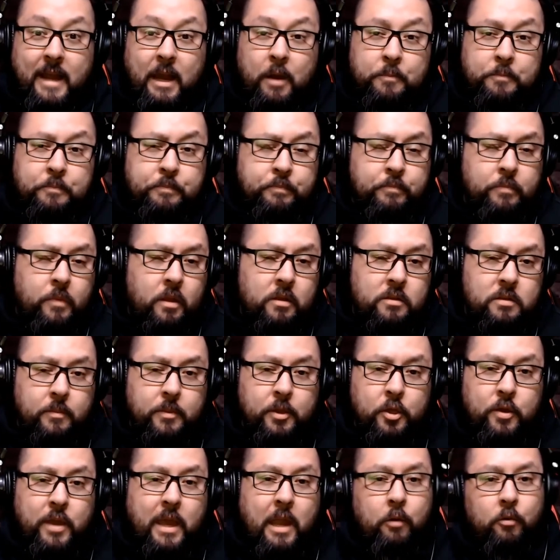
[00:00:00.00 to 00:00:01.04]
Now,
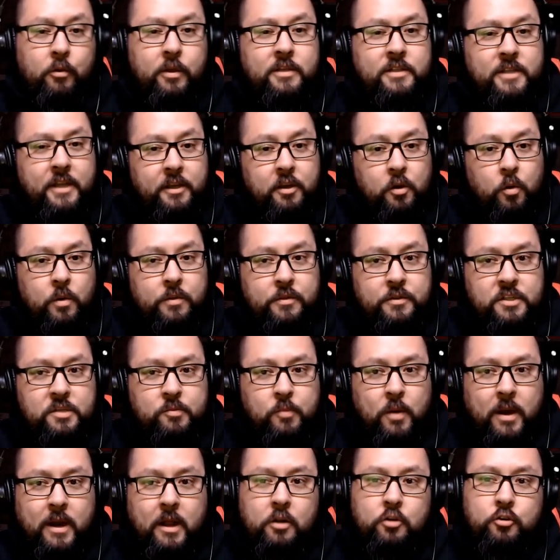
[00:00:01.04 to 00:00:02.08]
something you can't really tinker with and
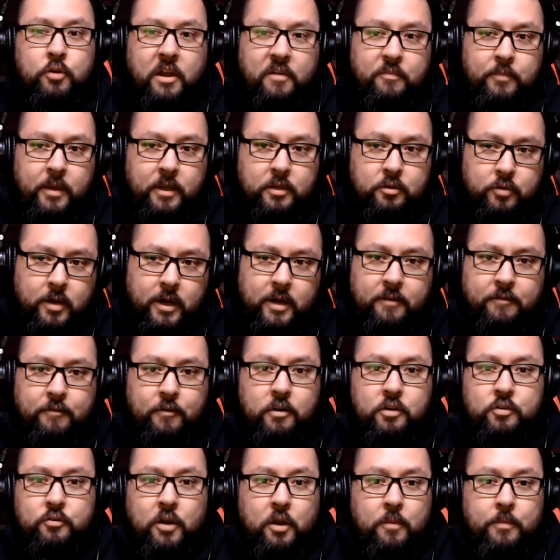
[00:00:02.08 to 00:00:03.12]
spread out draft picks, right? A
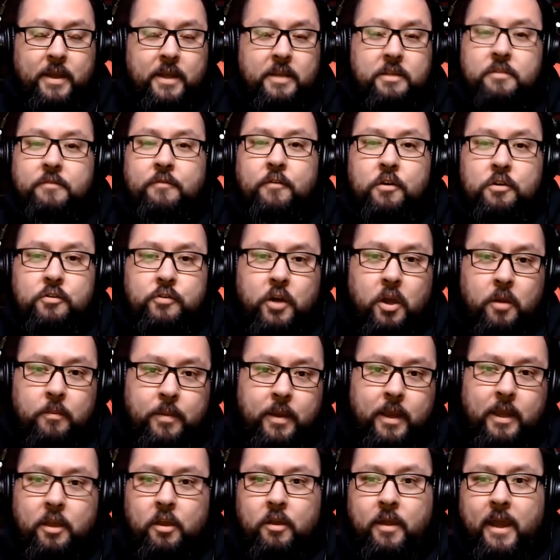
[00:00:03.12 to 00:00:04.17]
first-round pick is a first-round
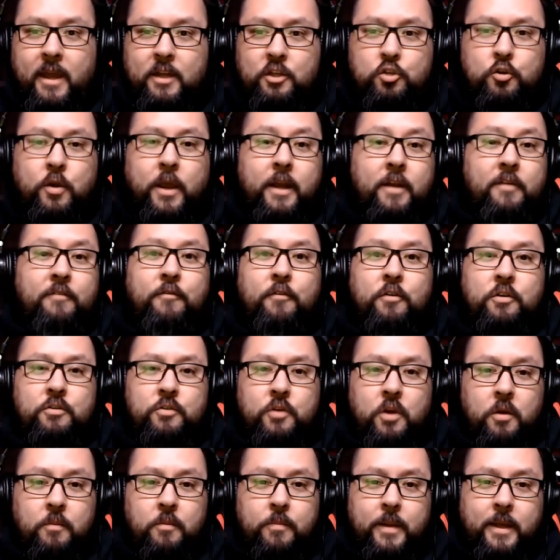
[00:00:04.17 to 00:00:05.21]
pick. You can't trade a
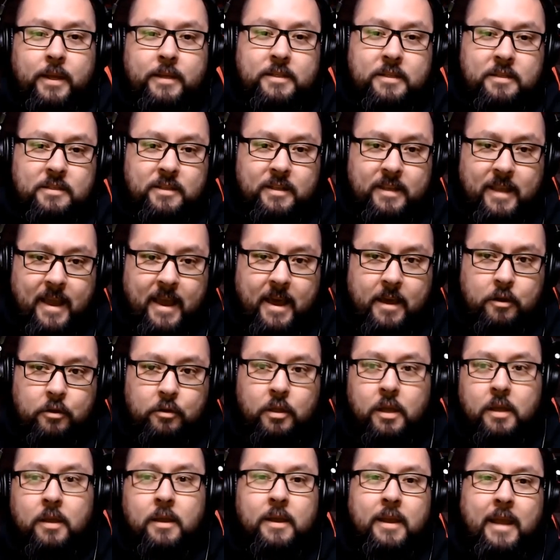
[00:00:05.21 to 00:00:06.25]
first-round pick to
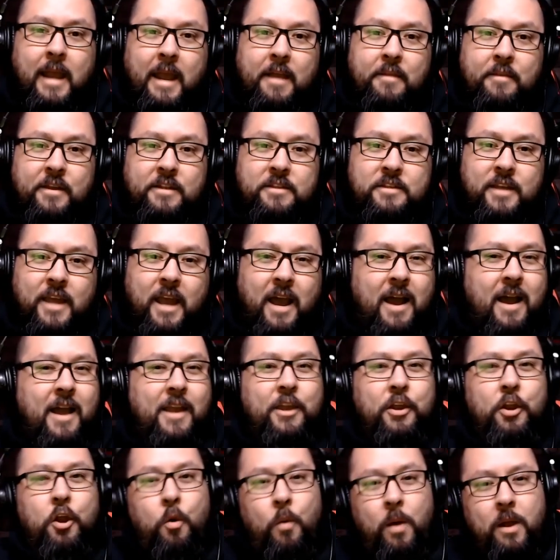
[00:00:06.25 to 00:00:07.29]
Seattle and then say,
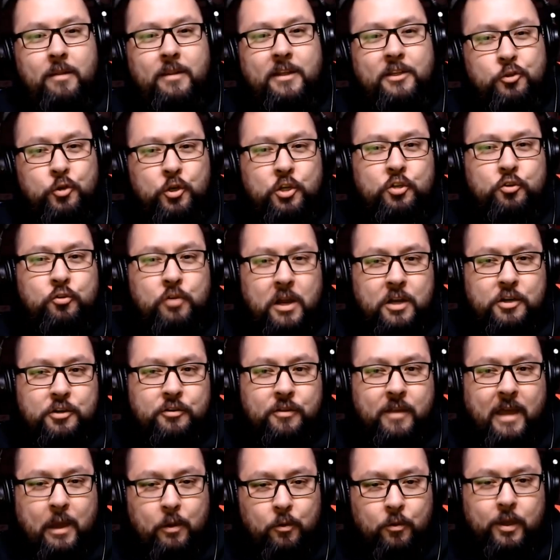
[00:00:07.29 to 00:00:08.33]
you know what, let's
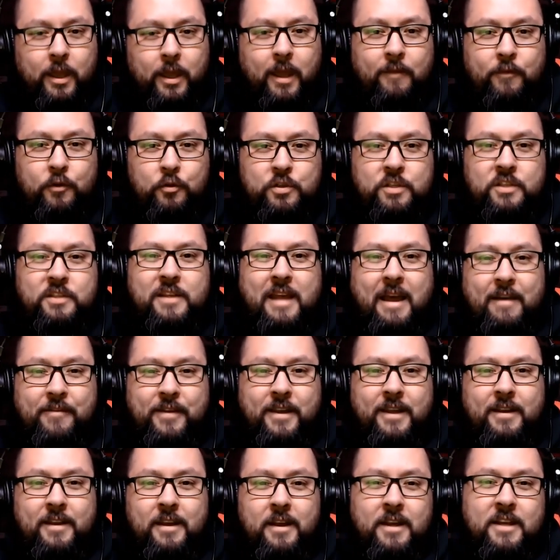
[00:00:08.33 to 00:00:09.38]
restructure that. We'll give you
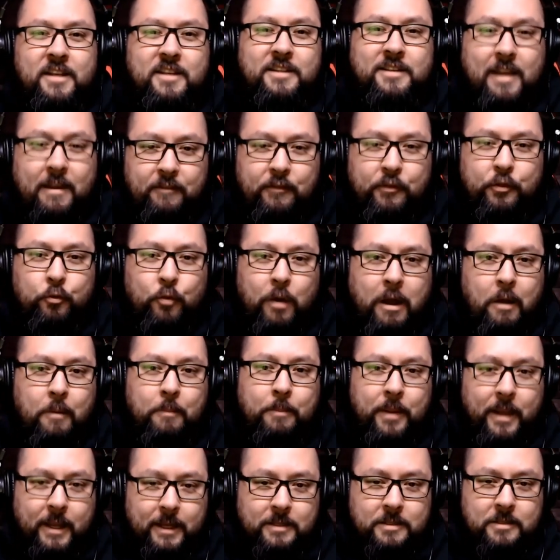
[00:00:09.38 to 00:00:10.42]
7
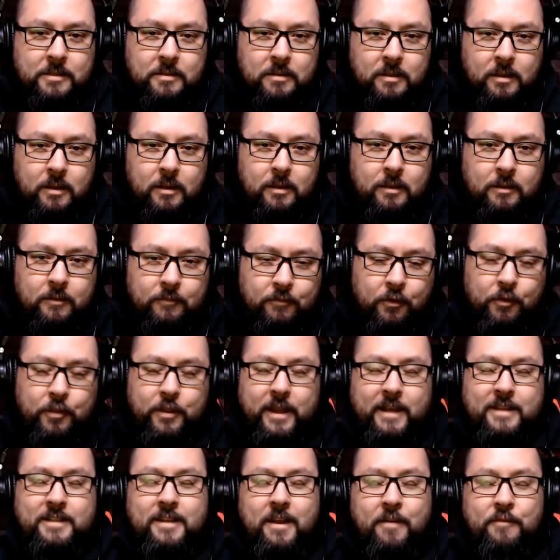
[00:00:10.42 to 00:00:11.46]
seventh-round picks for
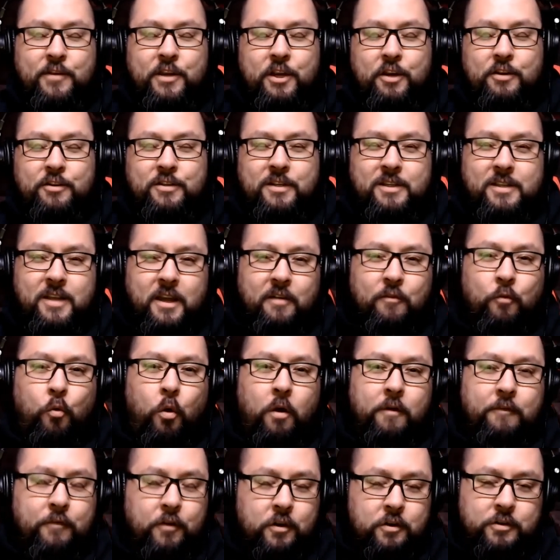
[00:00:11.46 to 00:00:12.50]
the next 7 years instead of
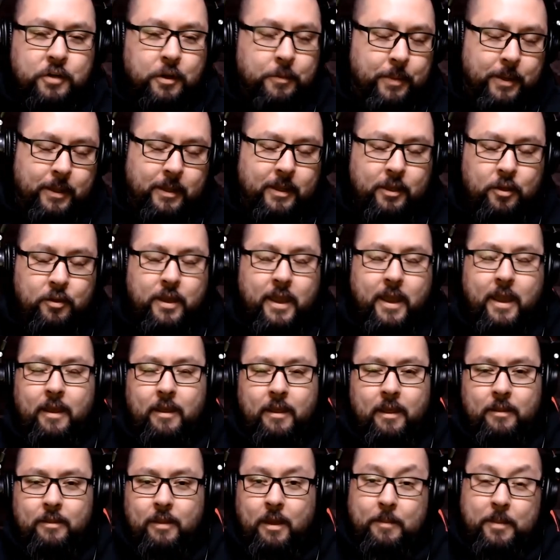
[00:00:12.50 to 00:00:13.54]
1 first-round pick. Like, you
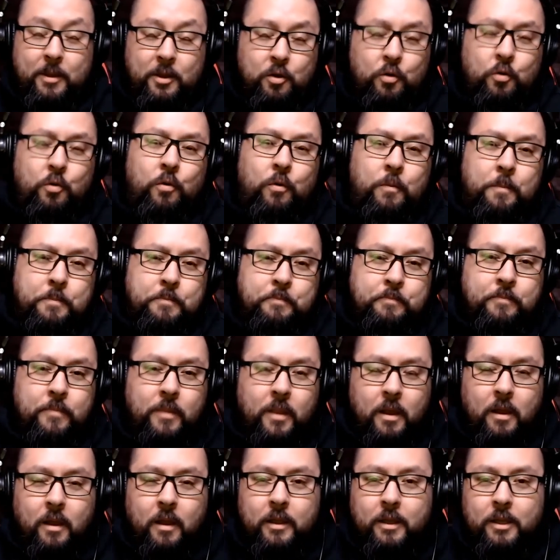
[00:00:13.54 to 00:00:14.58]
can't, that'd be cool,
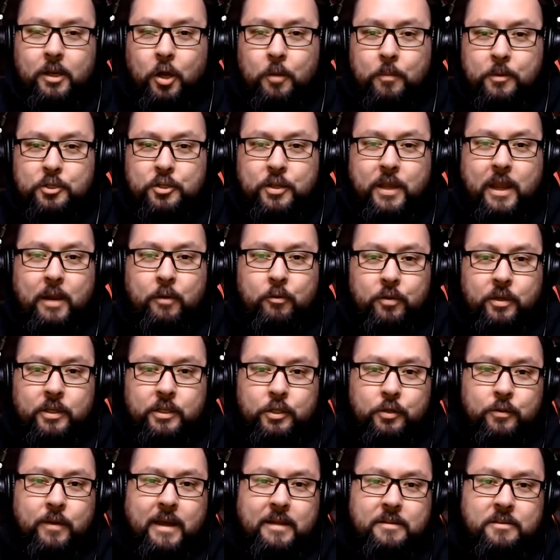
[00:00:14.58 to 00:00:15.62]
but you can't really
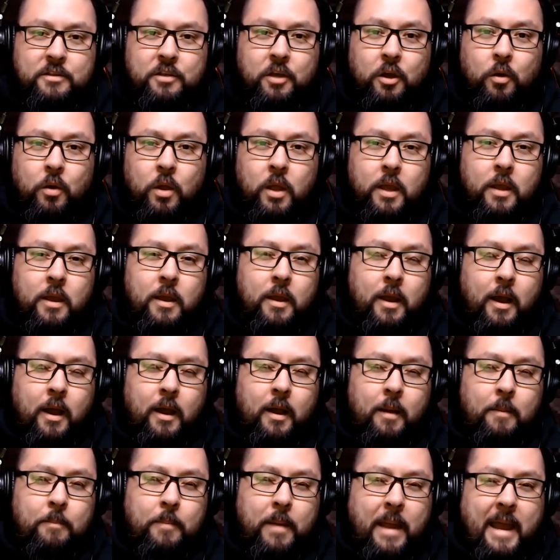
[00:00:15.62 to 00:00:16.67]
do that. So
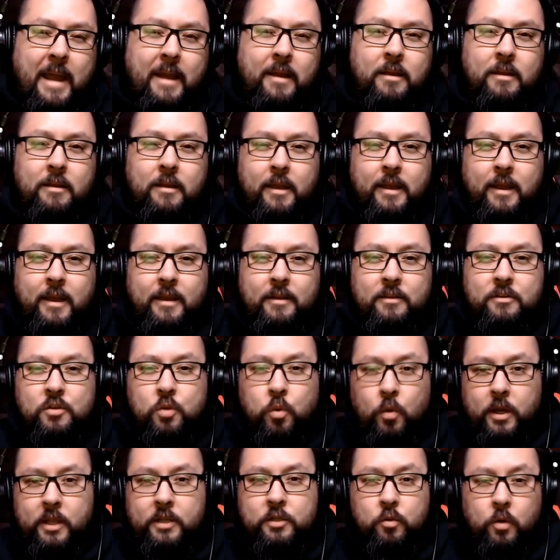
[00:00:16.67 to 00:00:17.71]
back in
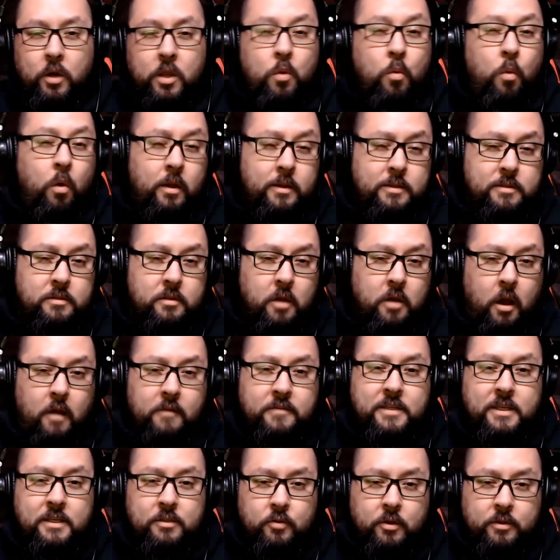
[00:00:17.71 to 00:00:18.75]
2021's
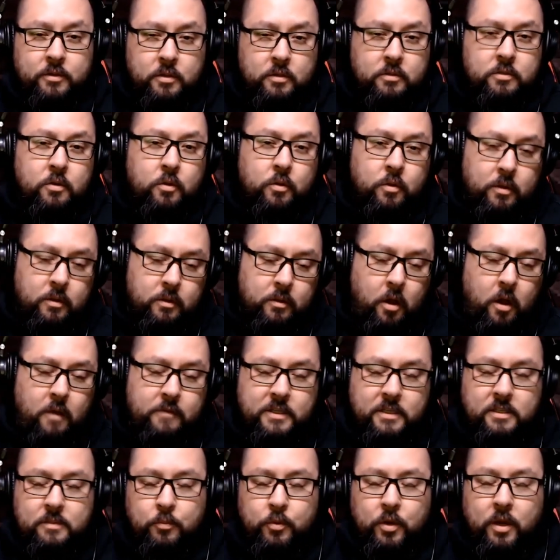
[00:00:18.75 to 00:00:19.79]
offseason, right? So the
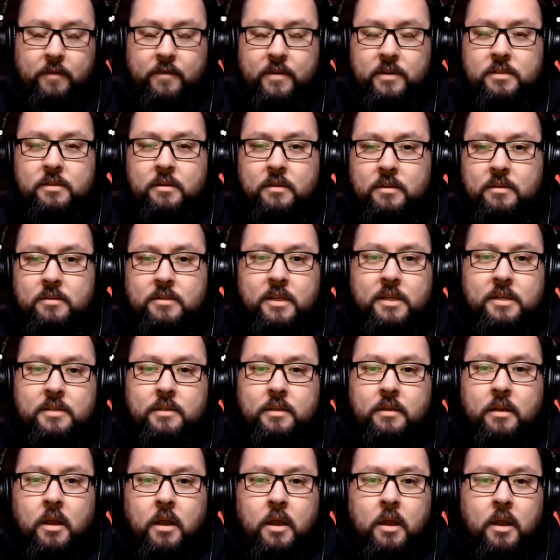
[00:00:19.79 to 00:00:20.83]
offseason previous to this
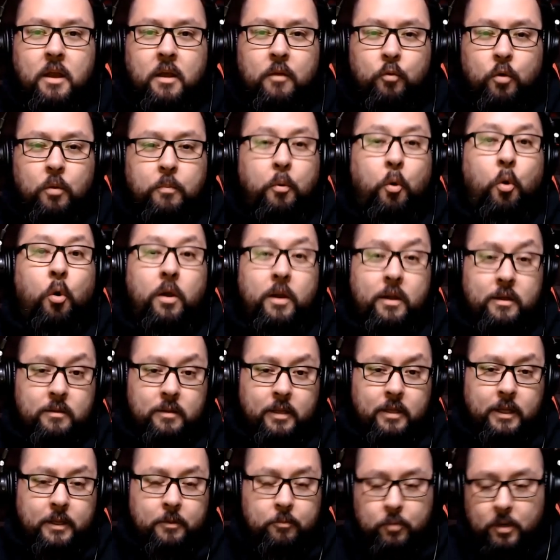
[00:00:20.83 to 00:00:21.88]
season,
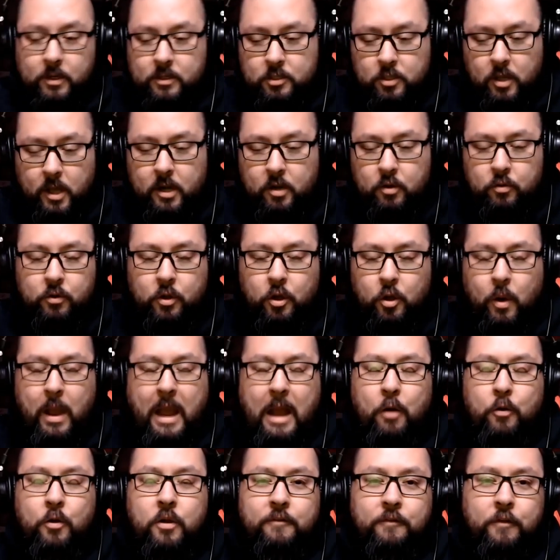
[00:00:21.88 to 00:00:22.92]
reportedly, right? So I don't know
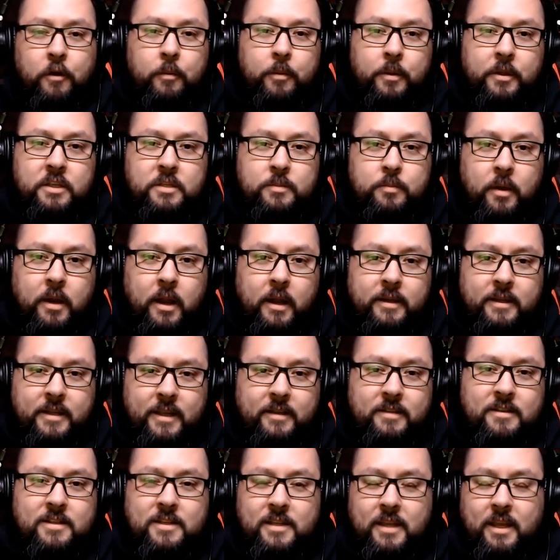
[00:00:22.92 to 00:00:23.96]
how confirmed it is, but I
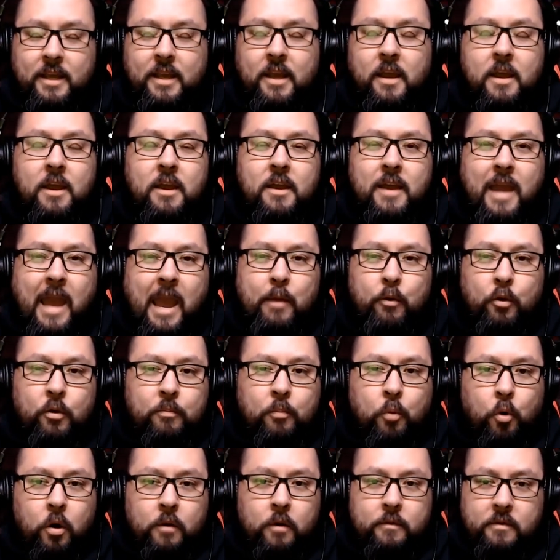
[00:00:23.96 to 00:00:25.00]
did see a
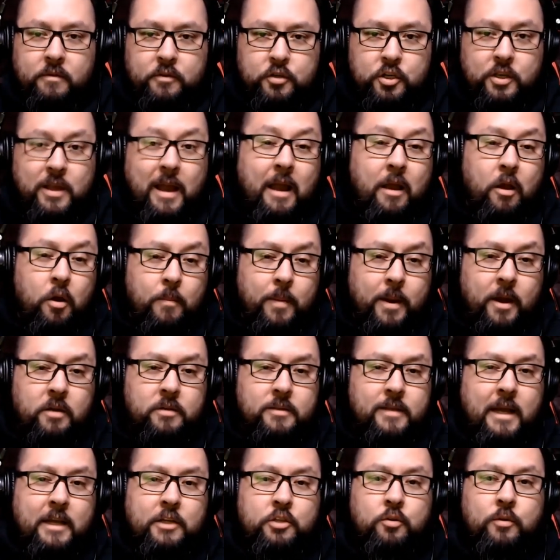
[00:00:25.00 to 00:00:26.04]
report that the Chicago
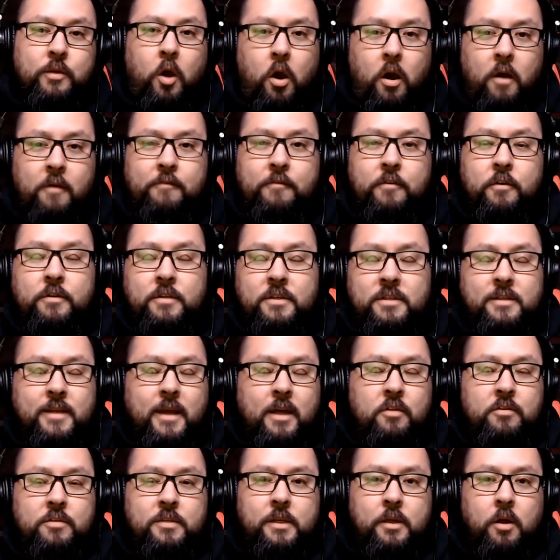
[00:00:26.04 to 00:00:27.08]
Bears actually offered the
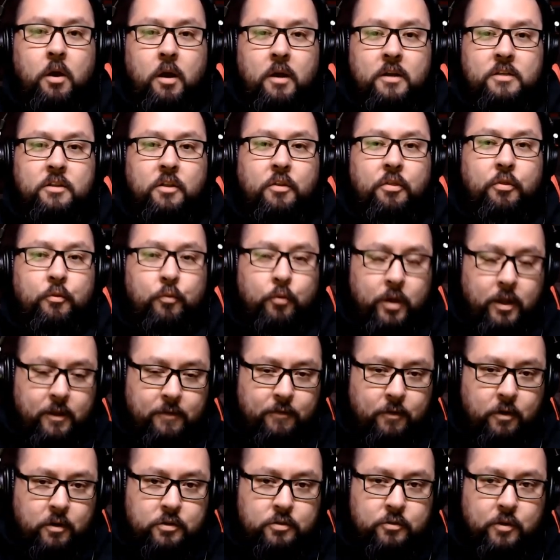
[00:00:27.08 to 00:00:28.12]
Seattle Seahawks 3
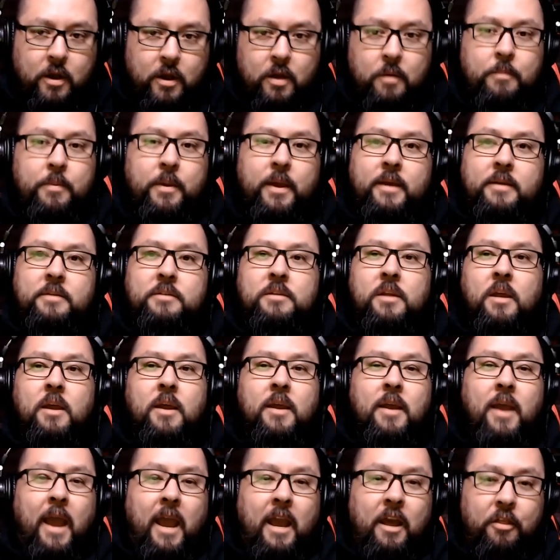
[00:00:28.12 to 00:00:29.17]
first-round picks,
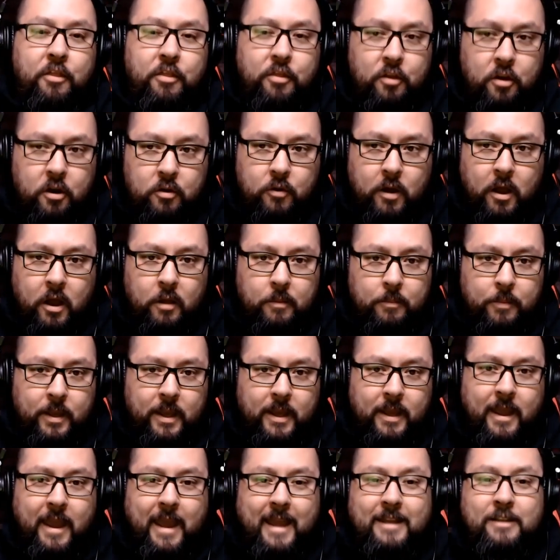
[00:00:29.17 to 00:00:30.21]
a third-round
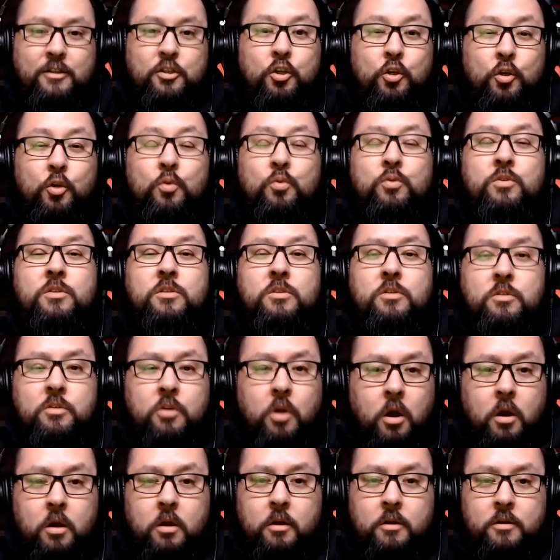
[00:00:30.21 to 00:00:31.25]
pick, and 2
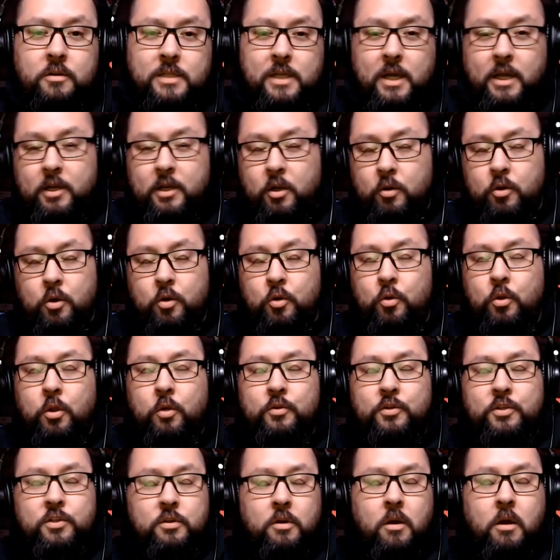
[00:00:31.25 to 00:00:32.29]
starters. Now, I don't know who
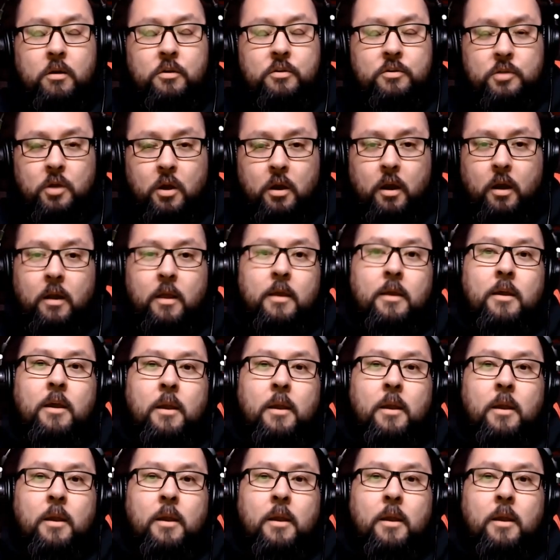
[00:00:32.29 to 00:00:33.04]
those starters are,